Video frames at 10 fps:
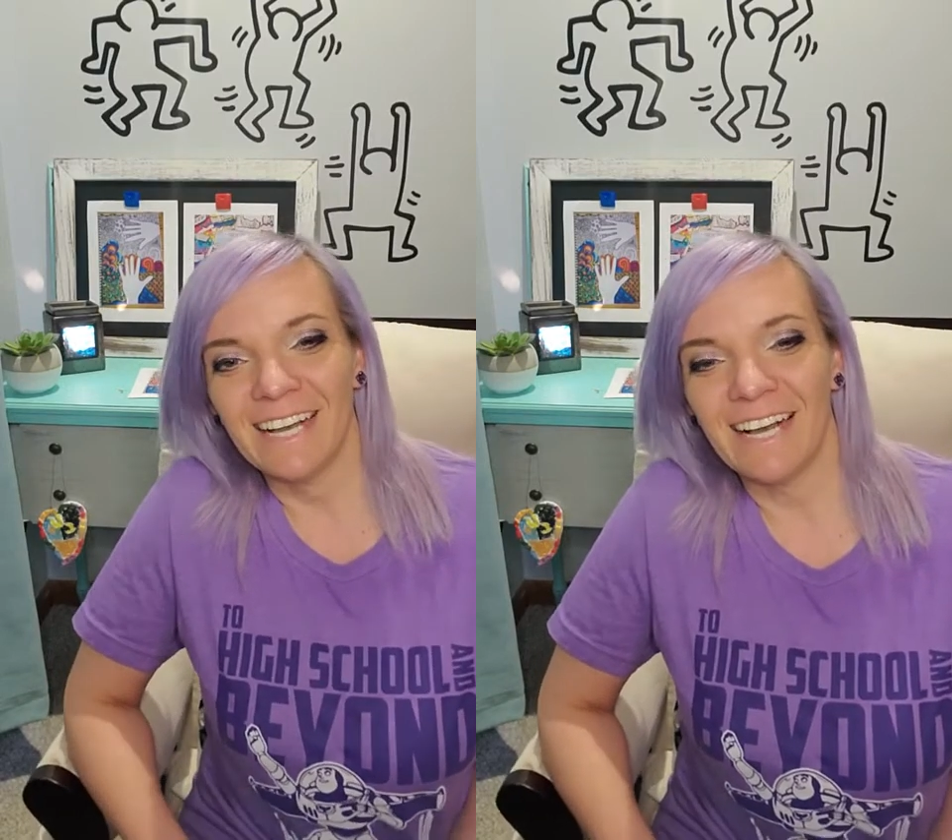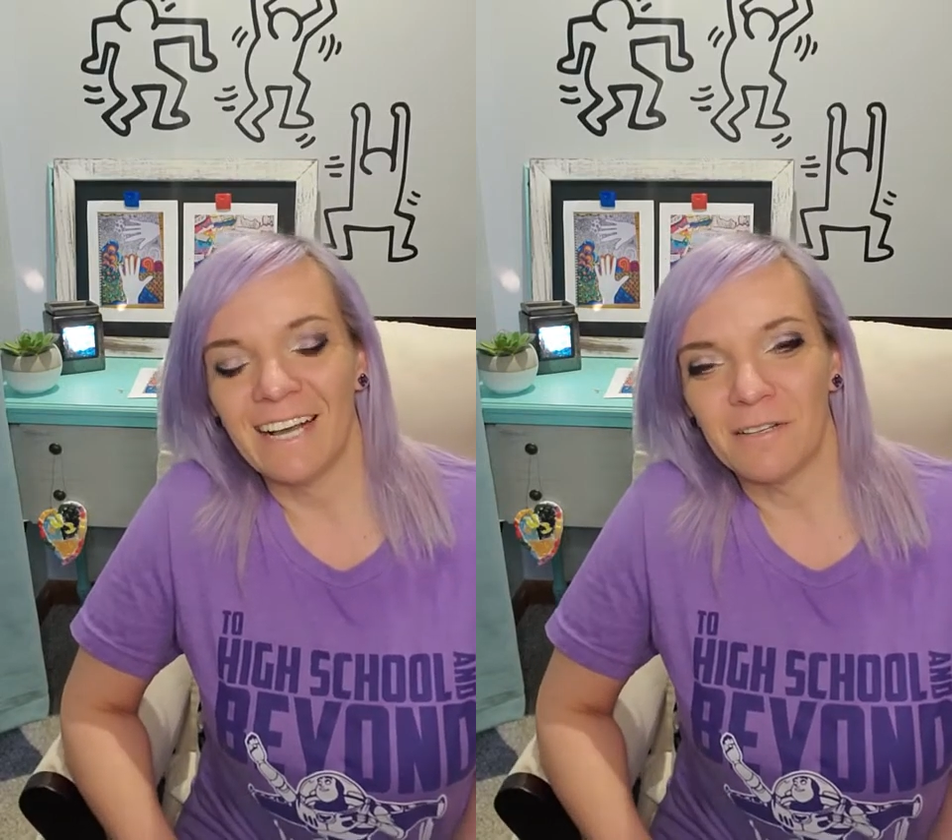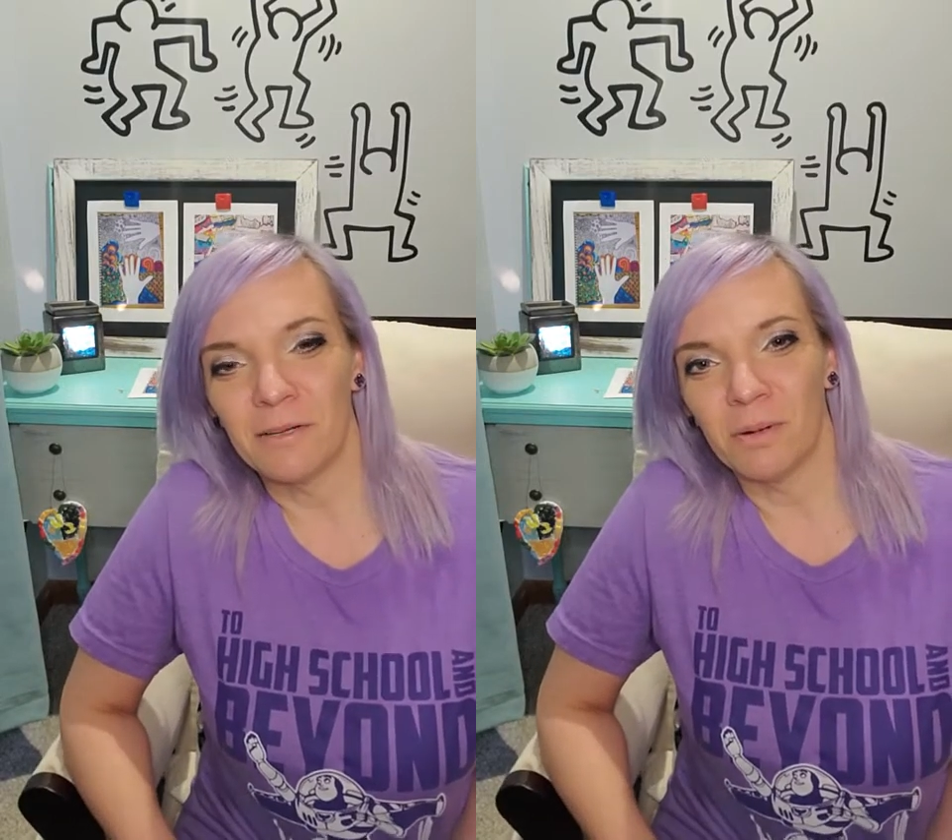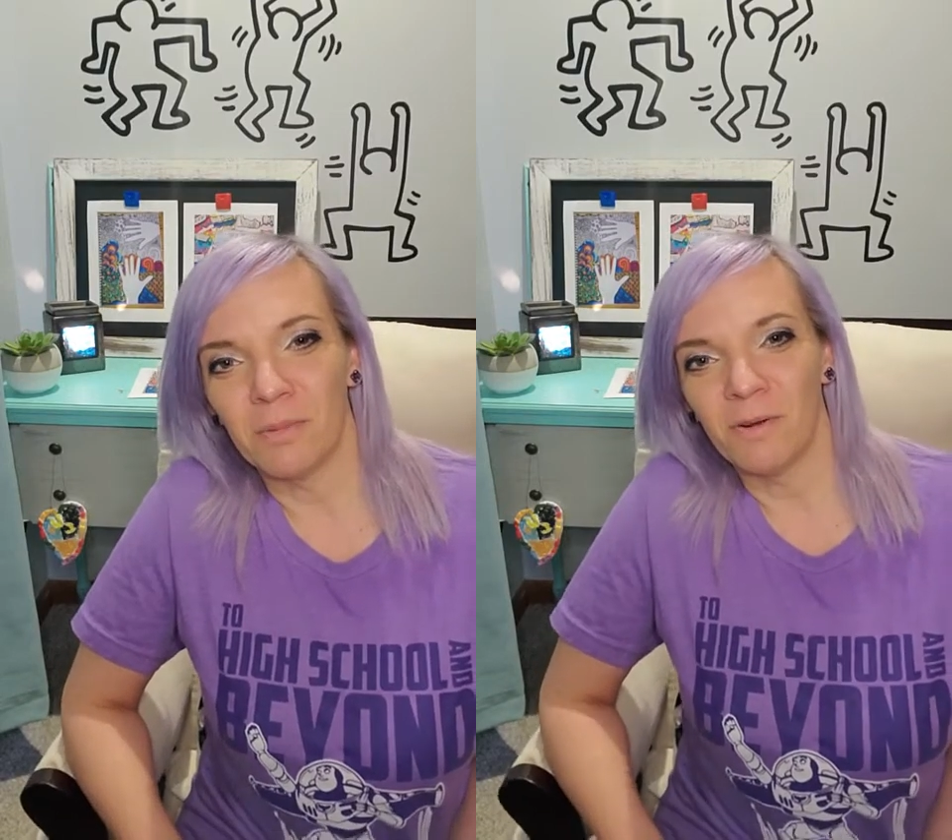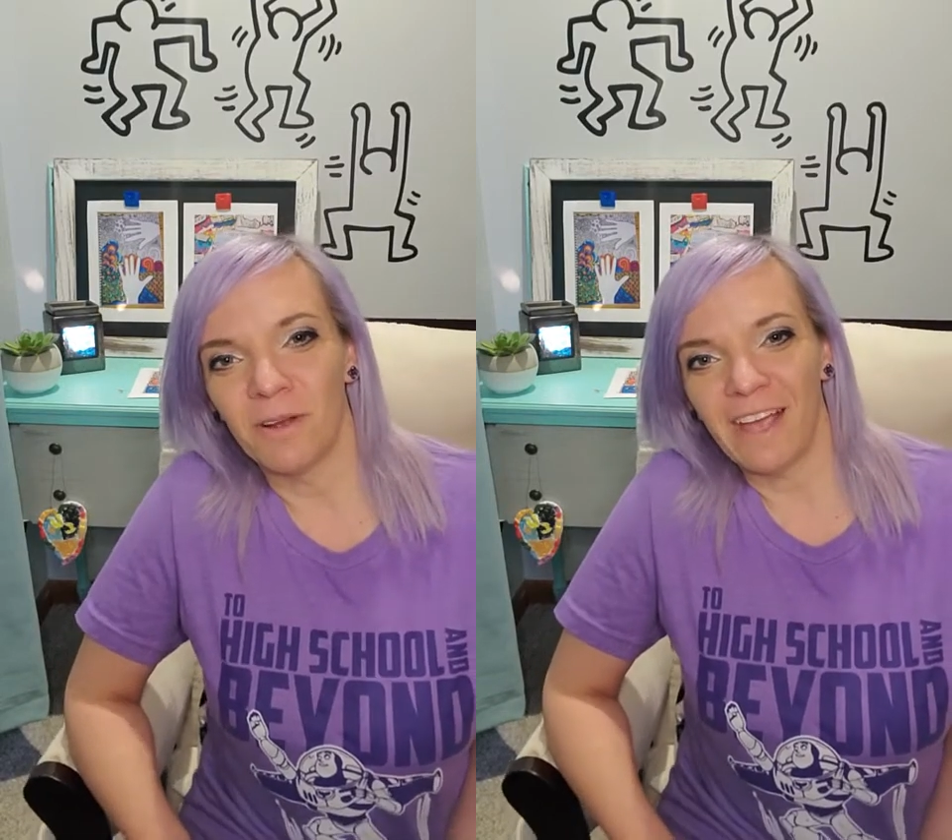to promote
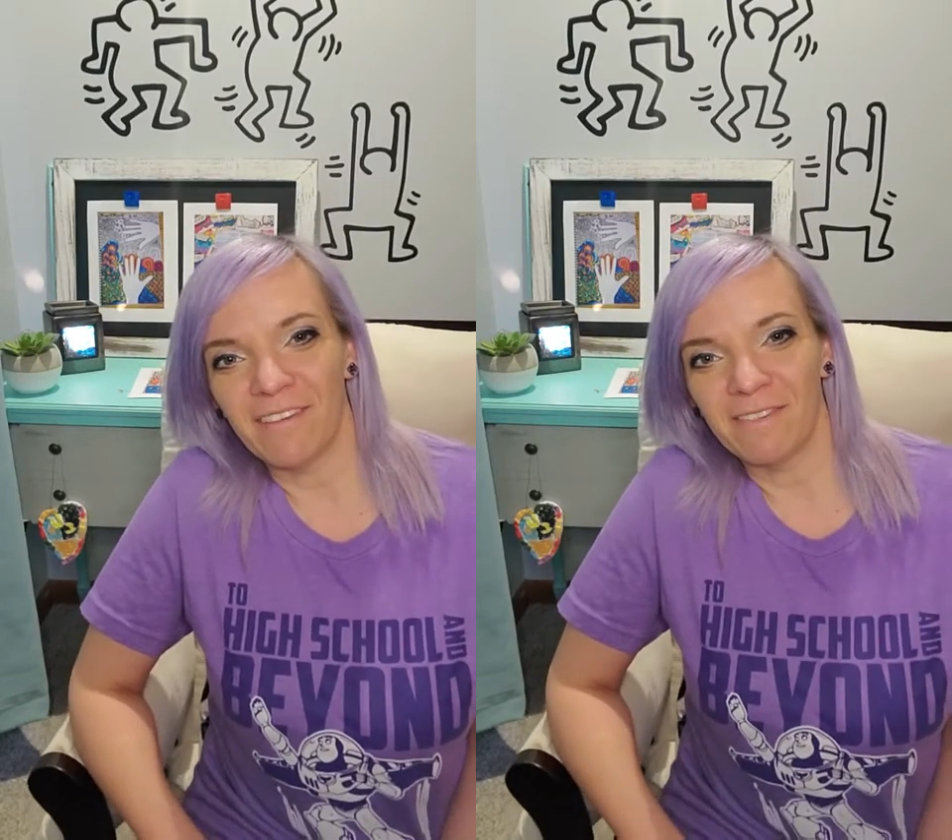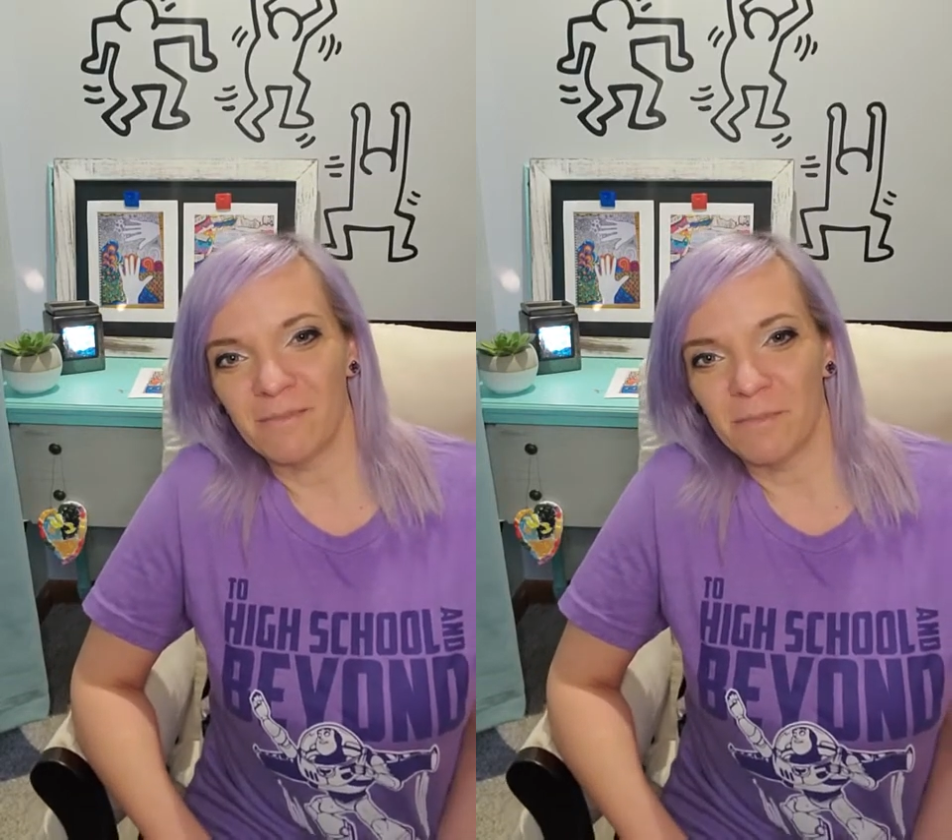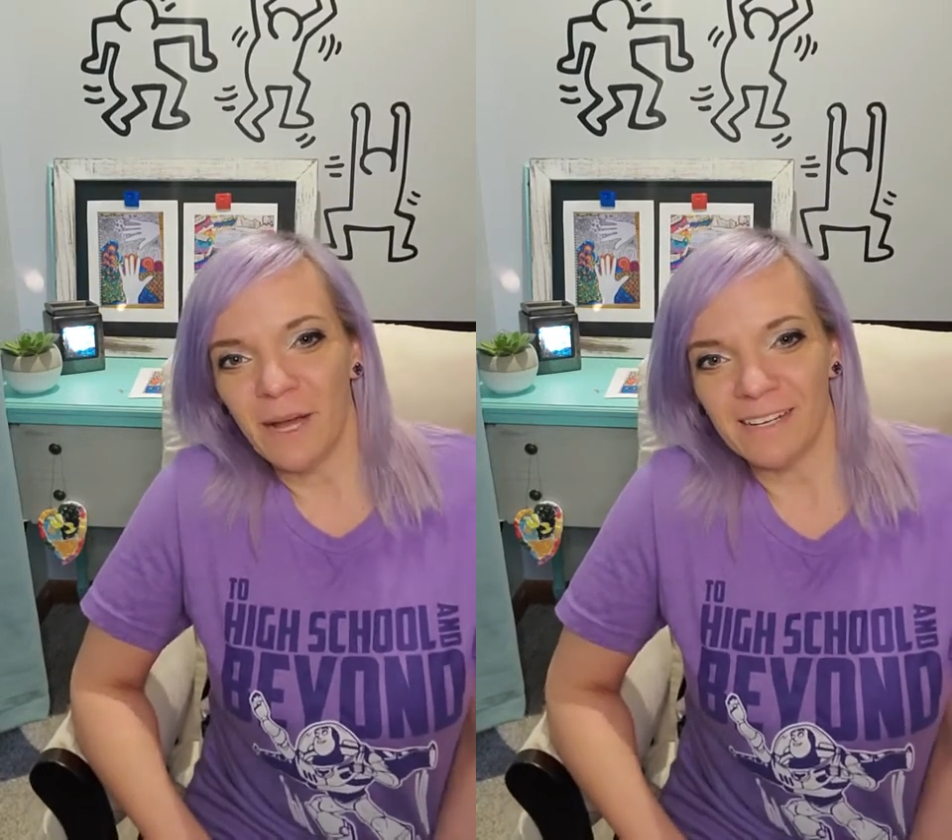Avid, but